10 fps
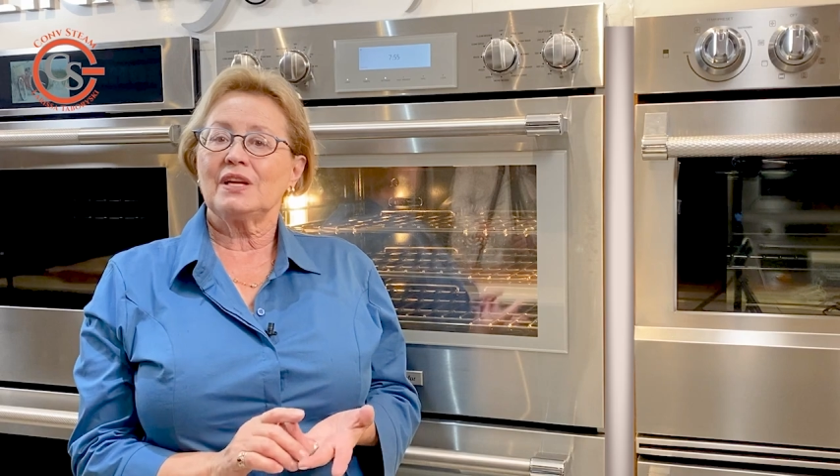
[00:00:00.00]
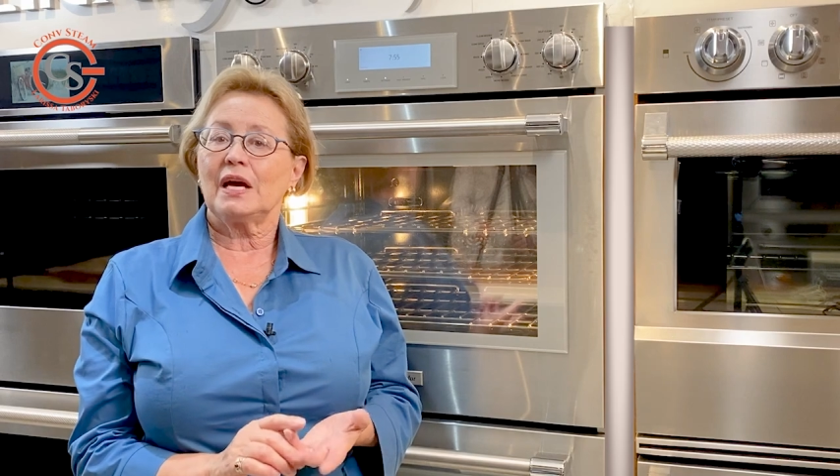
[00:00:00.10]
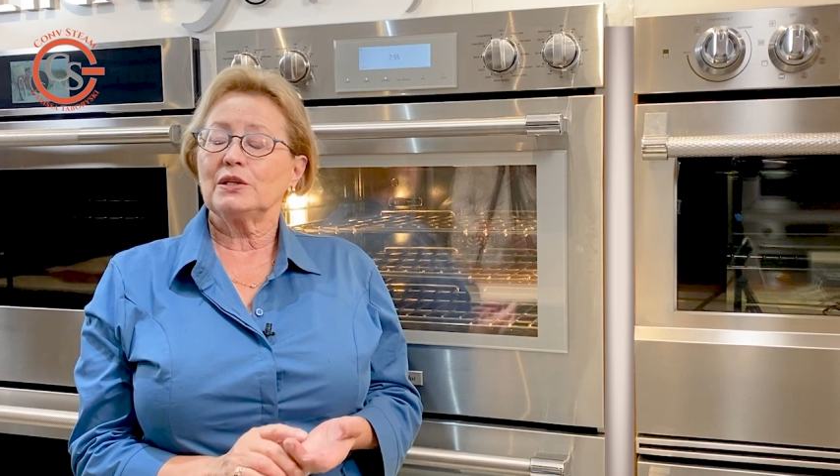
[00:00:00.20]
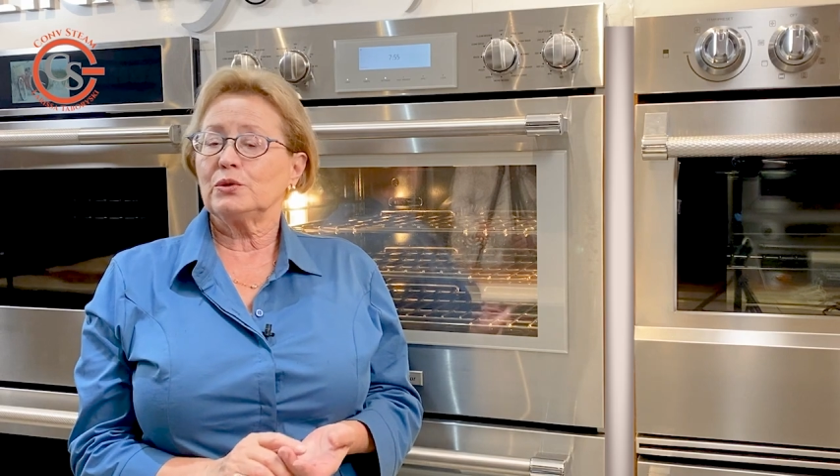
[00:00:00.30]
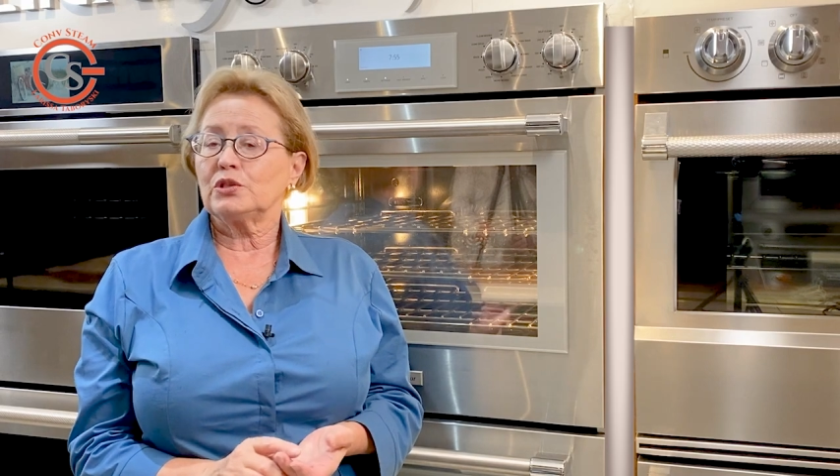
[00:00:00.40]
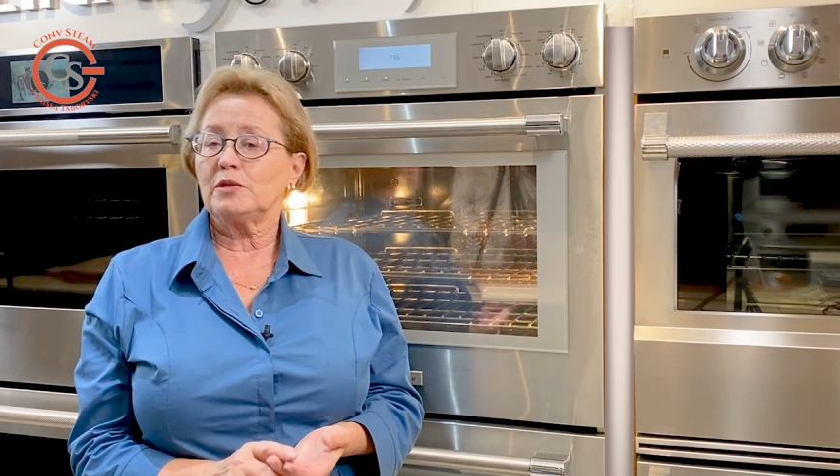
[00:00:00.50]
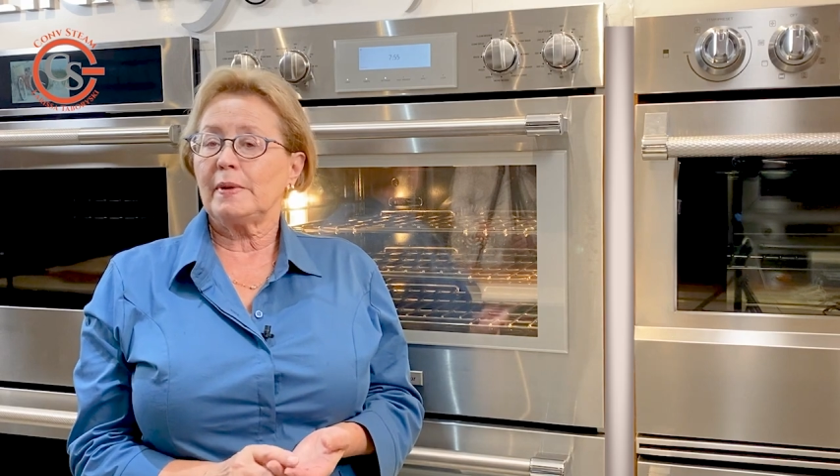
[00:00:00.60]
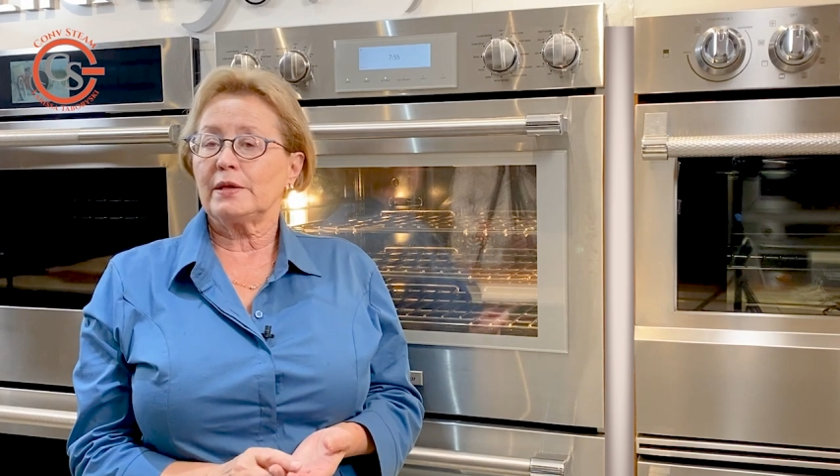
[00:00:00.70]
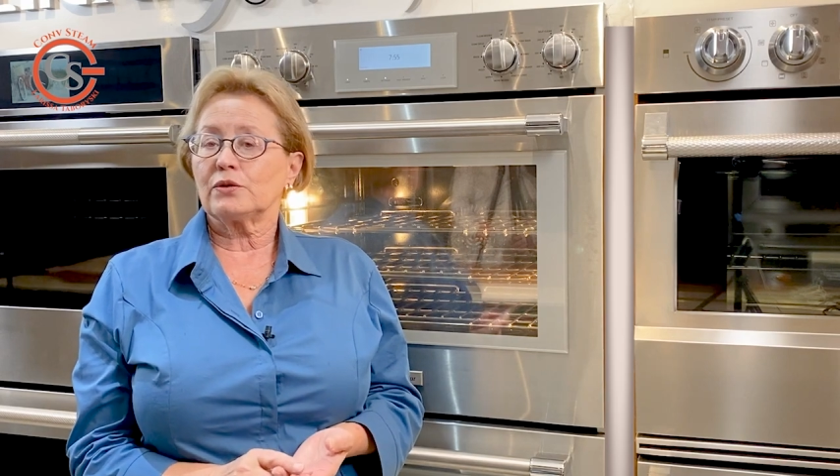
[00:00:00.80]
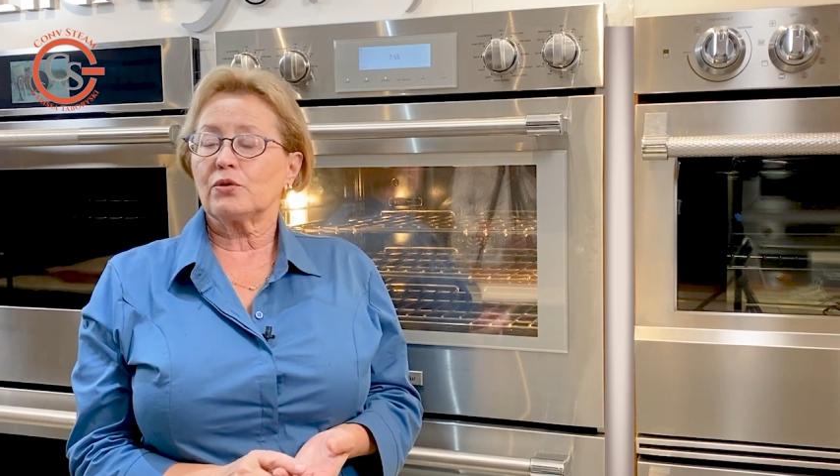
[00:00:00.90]
I usually
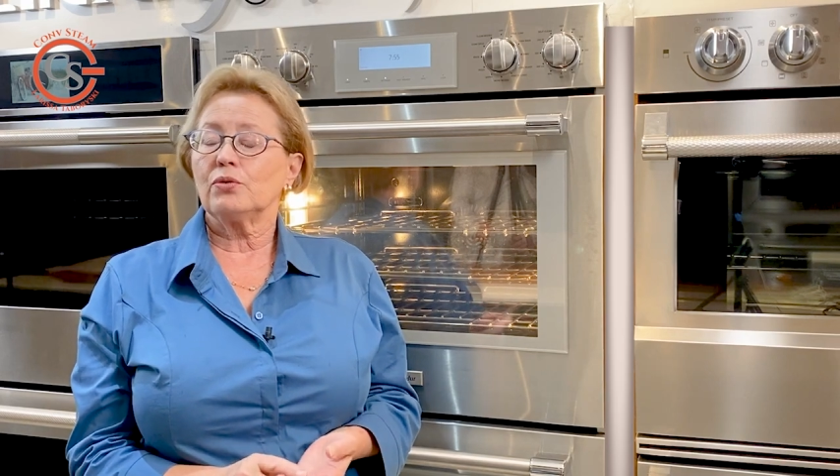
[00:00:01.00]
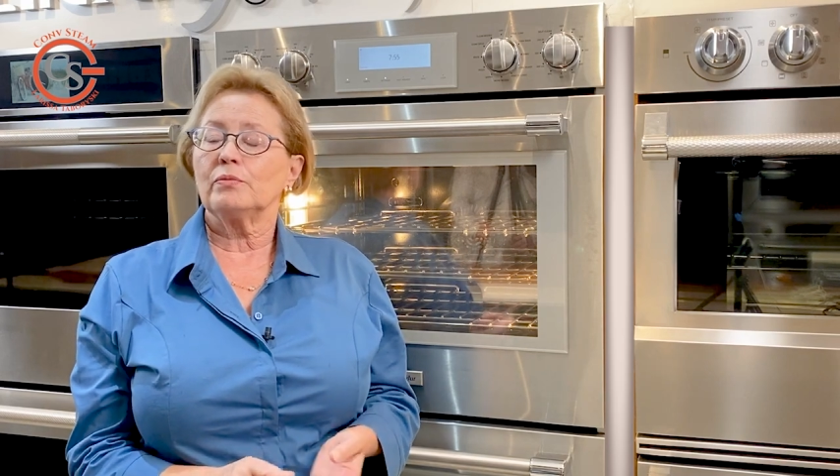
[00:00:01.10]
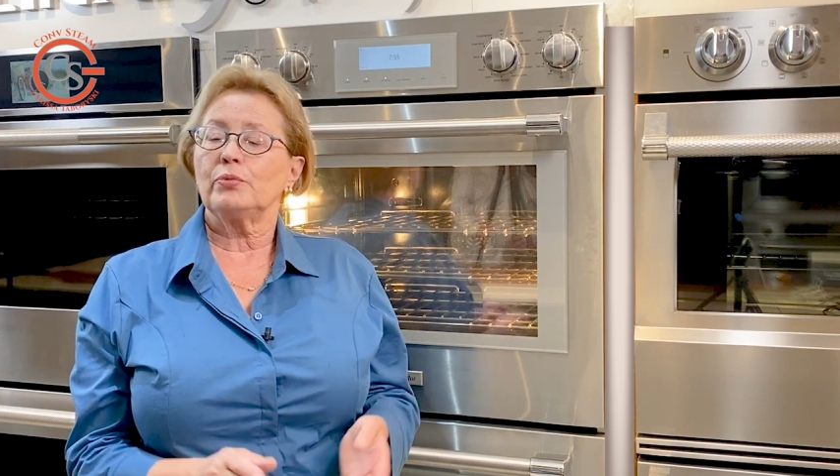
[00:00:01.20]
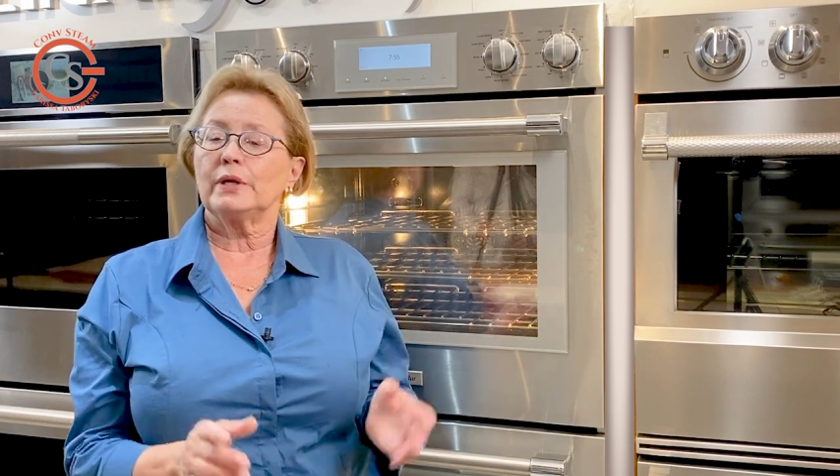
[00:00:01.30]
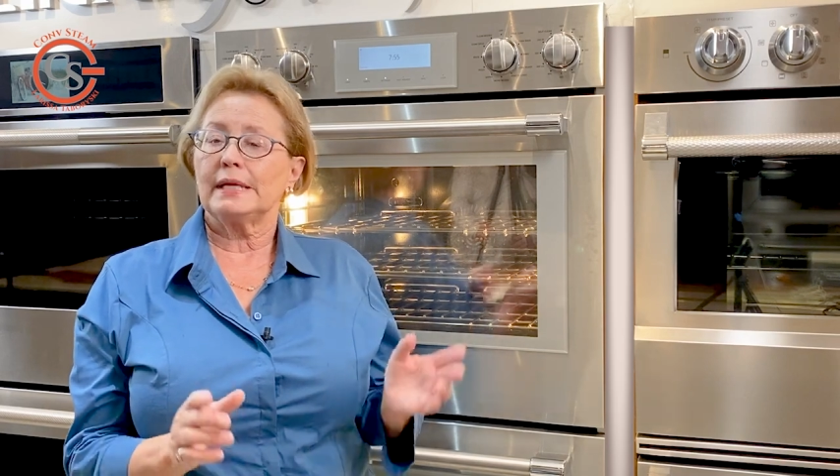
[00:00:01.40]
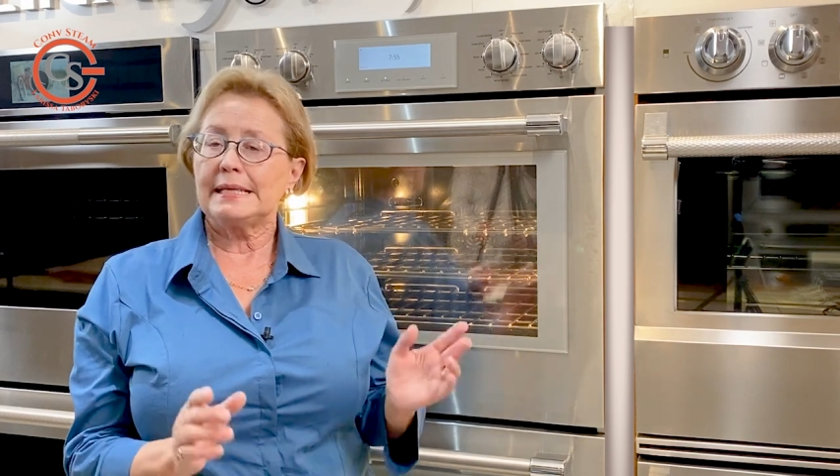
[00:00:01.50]
bake the cornbread